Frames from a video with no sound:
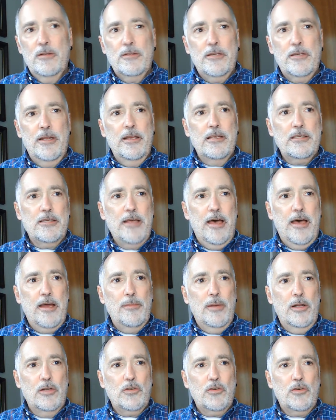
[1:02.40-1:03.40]
Today is not
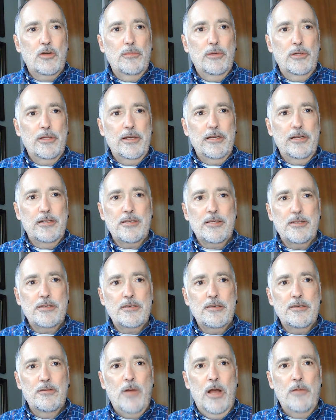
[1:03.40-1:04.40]
about trouble, I
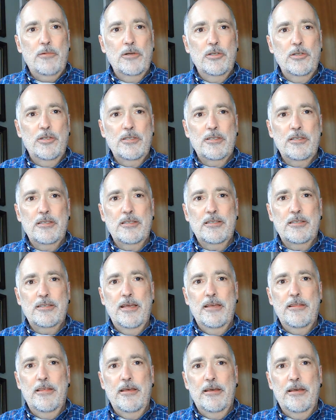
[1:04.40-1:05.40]
insisted. Why would Jesus
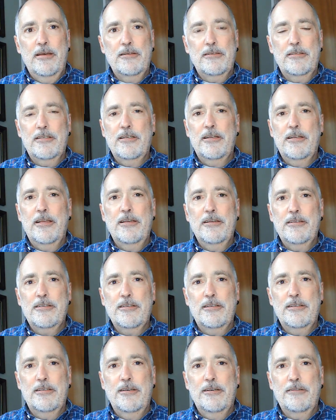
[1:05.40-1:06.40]
say that? Today is
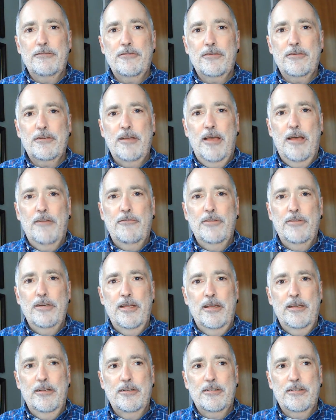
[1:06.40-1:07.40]
a gift. Every
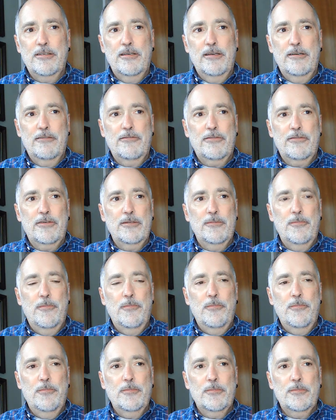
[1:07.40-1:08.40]
day is a gift.
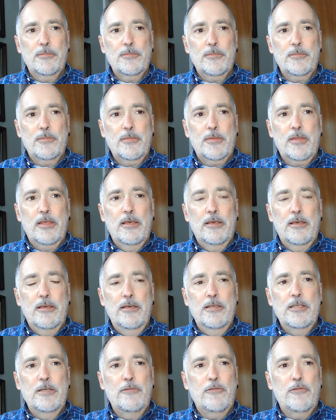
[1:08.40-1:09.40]

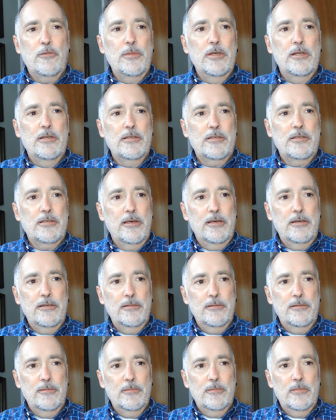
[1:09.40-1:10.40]
Easy for me to
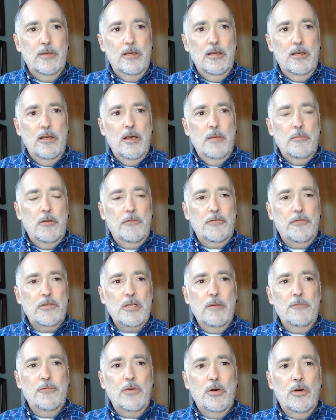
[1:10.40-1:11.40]
say. But for
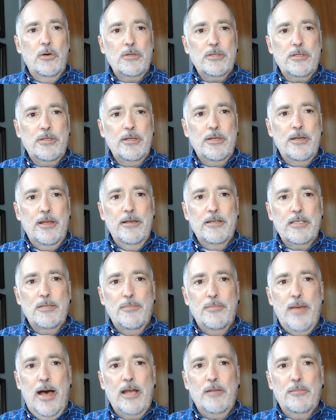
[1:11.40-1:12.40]
some folks, today is a
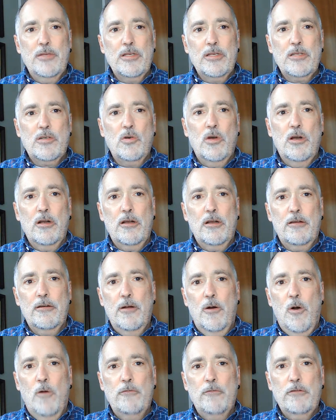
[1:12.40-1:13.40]
bottomless trunk
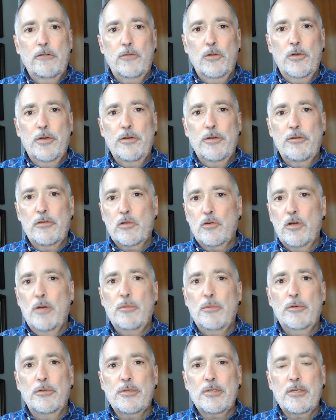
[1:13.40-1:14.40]
overflowing with
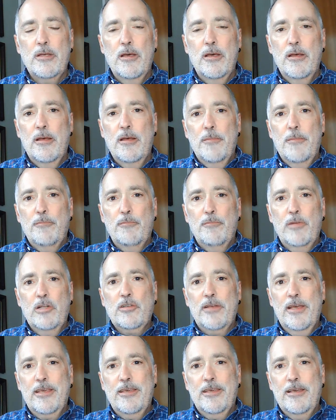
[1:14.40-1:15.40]
troubles,
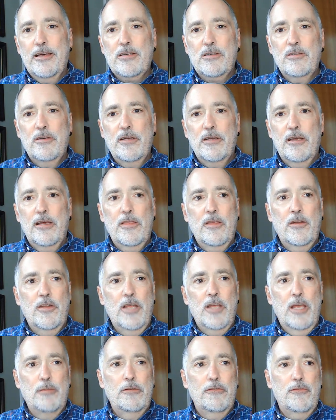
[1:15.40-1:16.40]
much like yesterday and the
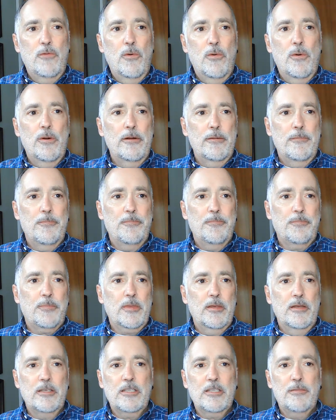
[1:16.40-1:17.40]
day before.
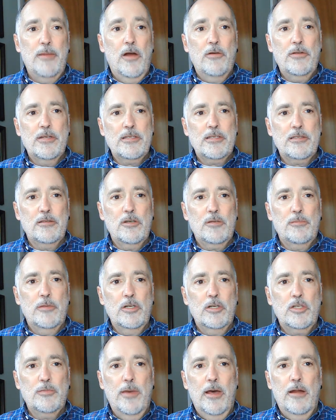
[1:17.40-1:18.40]
And tomorrow doesn't look
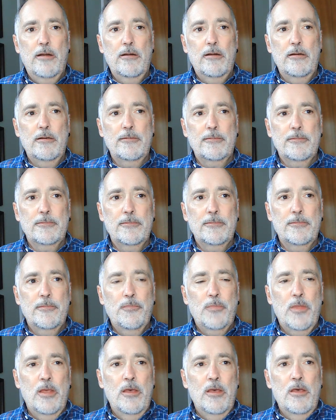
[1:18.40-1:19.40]
much better.
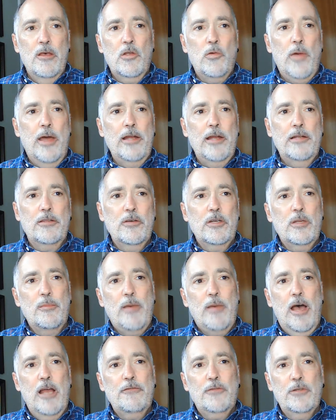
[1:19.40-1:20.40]
Gratitude and
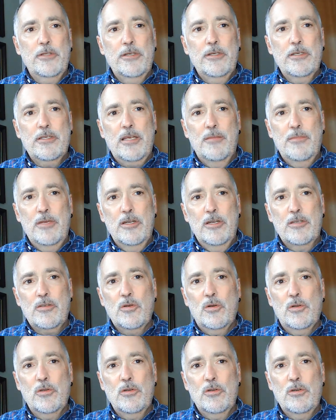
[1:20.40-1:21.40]
mindfulness can be
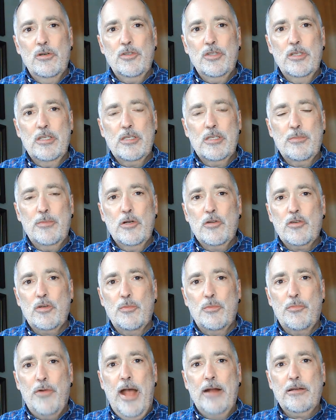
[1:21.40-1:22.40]
soul nourishing
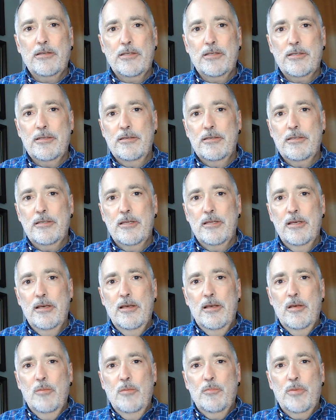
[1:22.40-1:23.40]
spiritual practices,
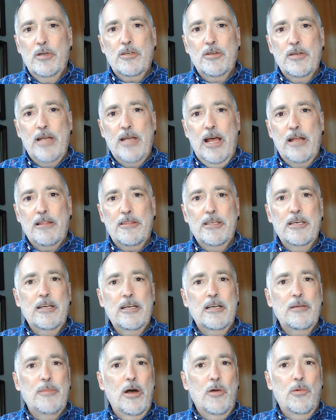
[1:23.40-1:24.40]
but to not
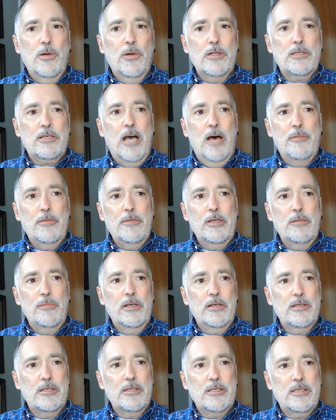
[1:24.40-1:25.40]
think about what's coming
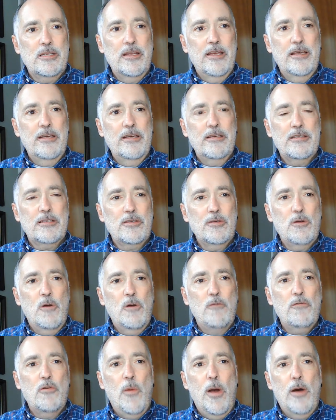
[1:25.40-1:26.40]
because today is too
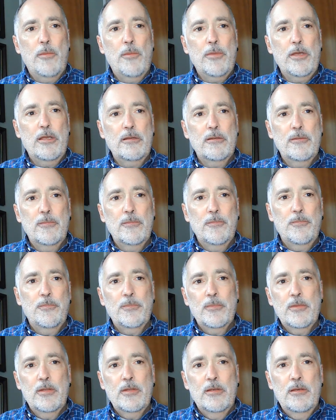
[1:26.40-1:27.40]
overwhelming
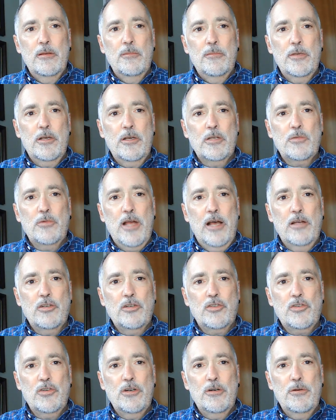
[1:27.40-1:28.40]
because we're not
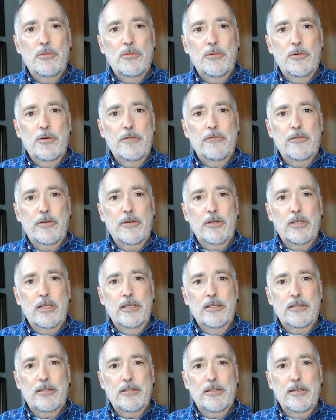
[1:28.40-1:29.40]
sure we're even going to
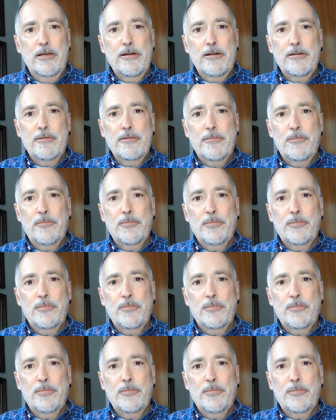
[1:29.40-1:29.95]
get there.